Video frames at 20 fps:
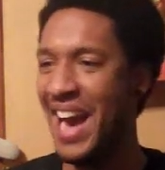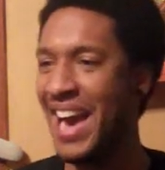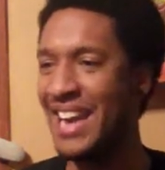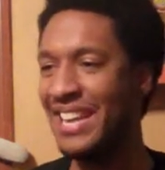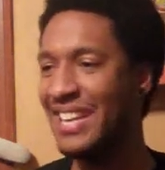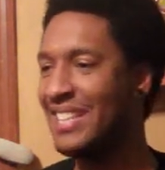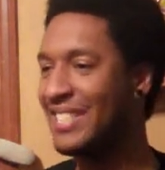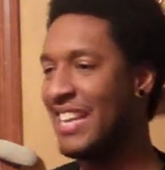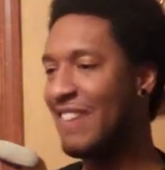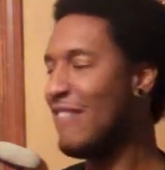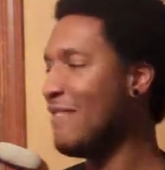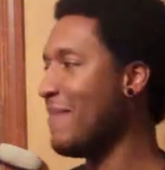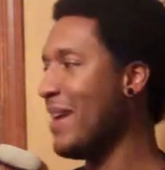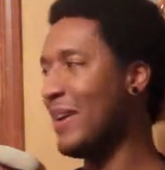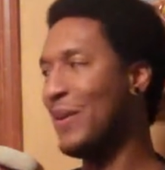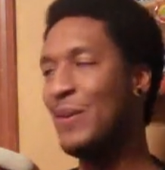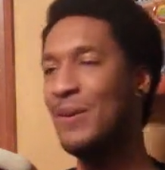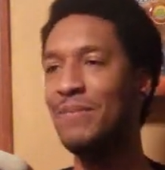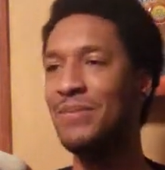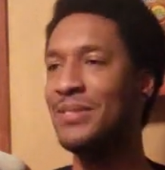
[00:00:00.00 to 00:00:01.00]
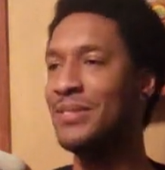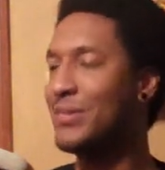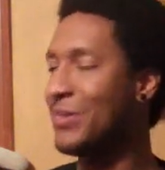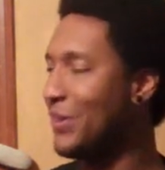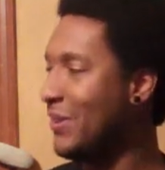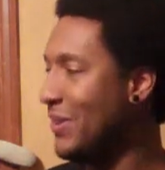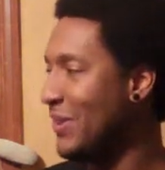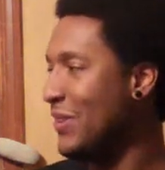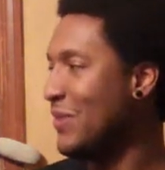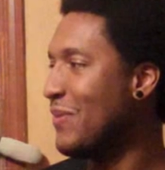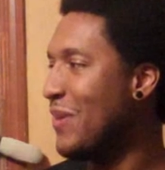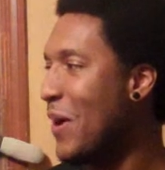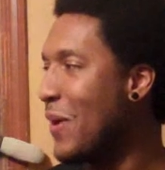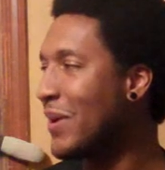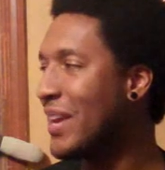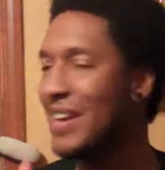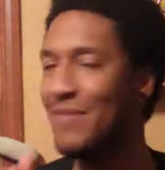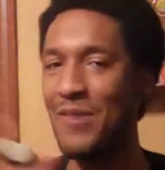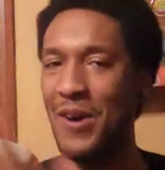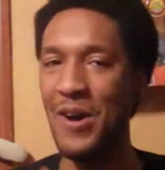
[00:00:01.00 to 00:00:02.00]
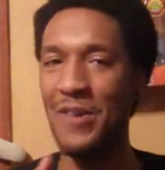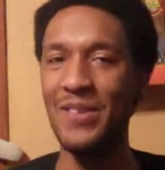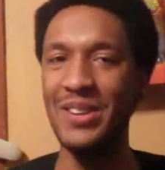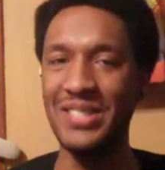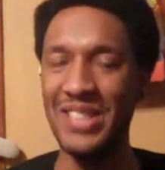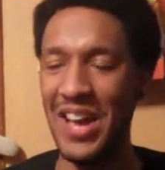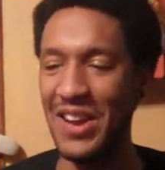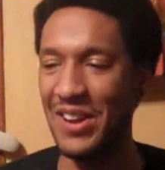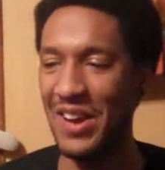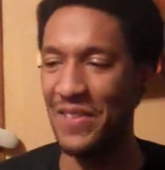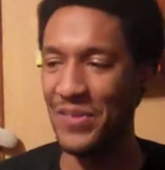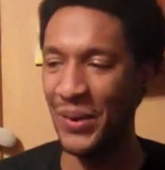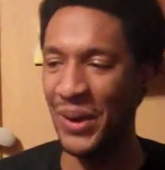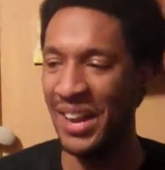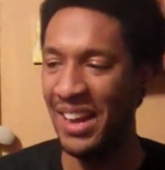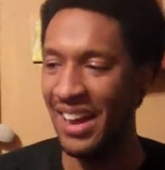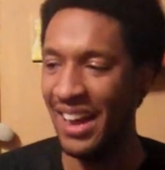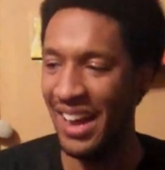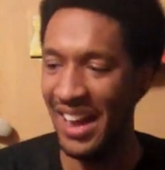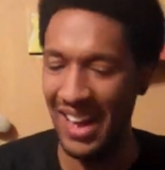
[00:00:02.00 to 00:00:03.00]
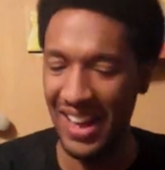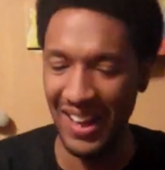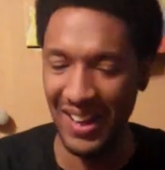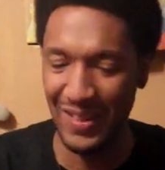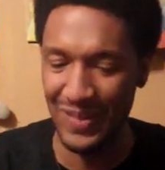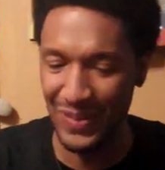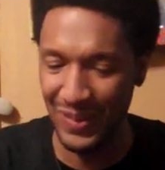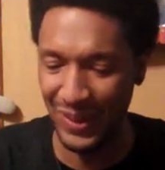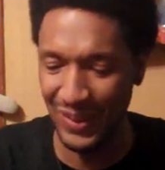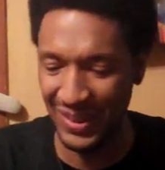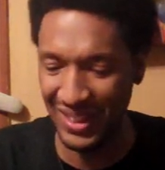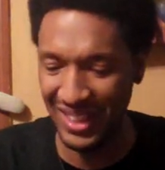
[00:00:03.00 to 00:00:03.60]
I need to say my Michael. Screw you, bro. Get Marvin. it got Guthrie. Uh,